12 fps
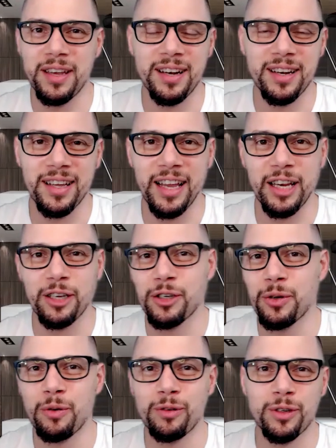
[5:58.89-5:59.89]
and it
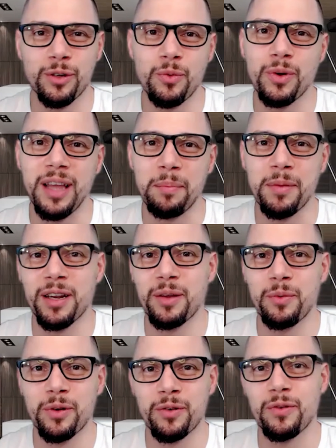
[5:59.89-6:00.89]
shows you what that money
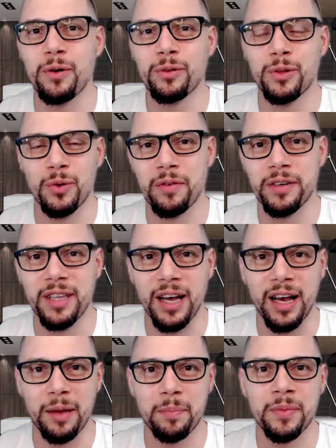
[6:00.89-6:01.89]
would grow to over
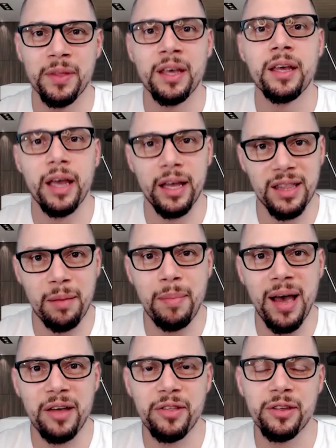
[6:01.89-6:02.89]
time. And the
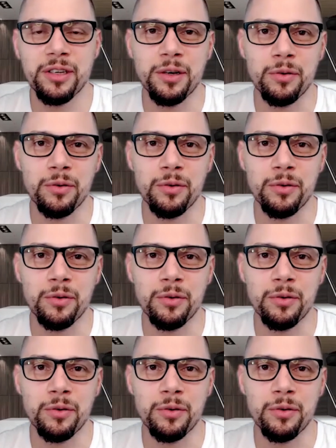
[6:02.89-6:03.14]
math is